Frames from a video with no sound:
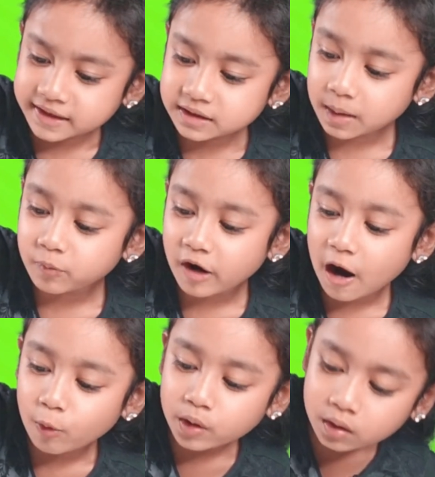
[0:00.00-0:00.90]
Is that
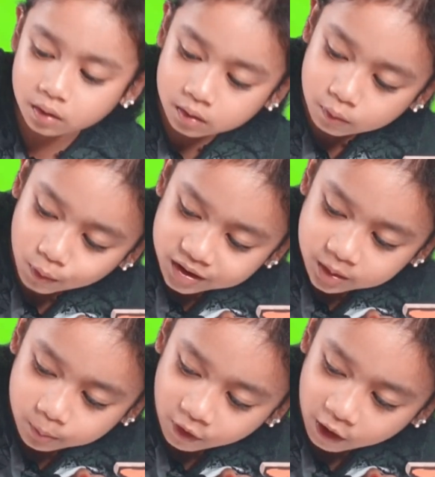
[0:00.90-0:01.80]
brown? Where's
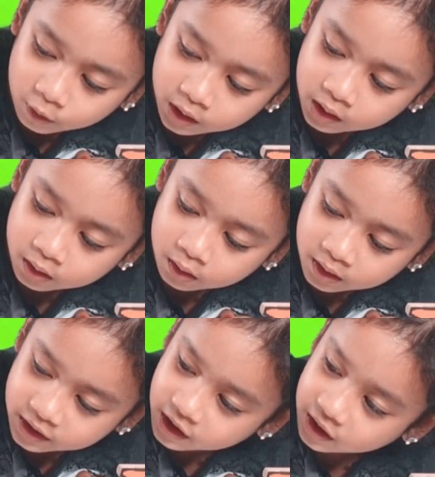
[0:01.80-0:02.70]
the brown?
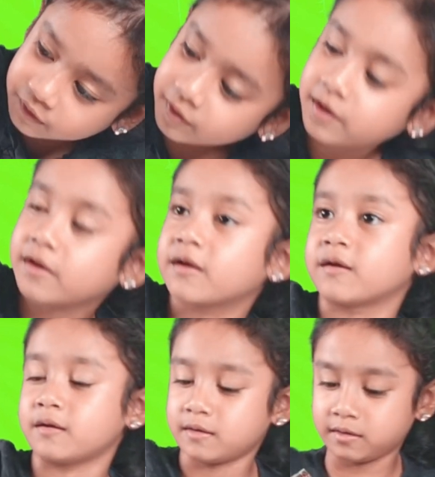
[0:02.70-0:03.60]
This one.
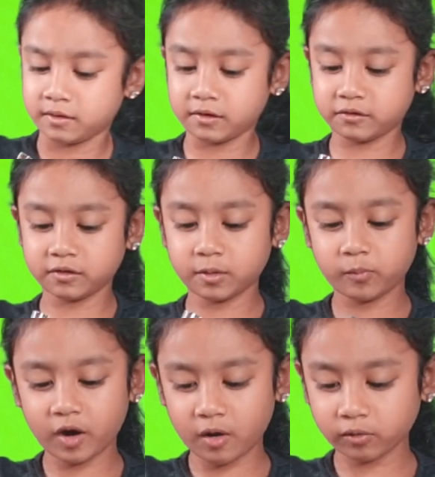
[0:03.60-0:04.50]
This is the
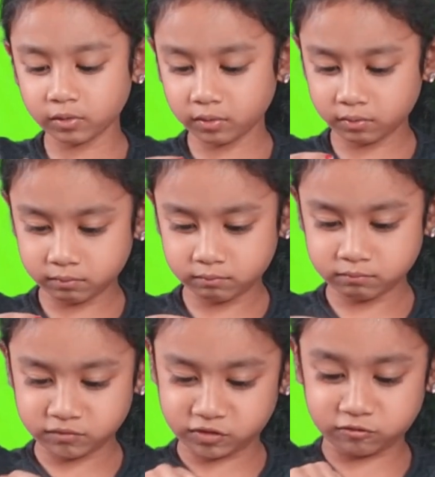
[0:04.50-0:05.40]
brown?
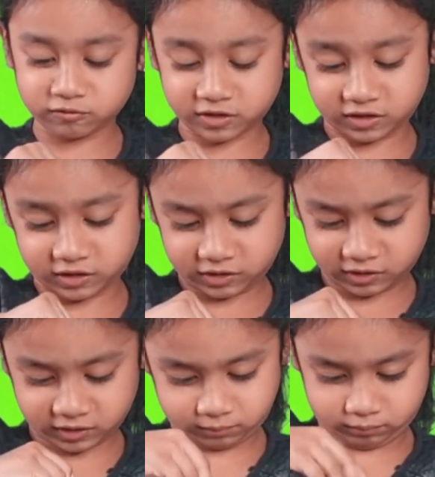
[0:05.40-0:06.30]

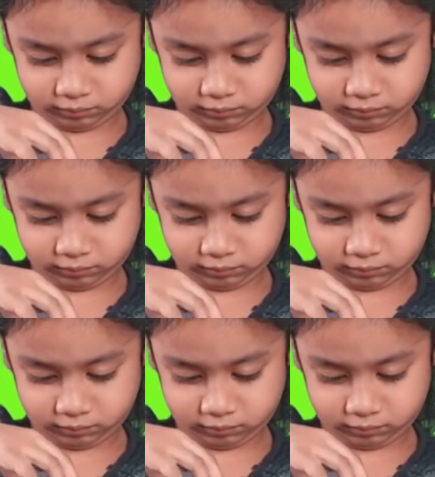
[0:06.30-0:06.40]
Okay.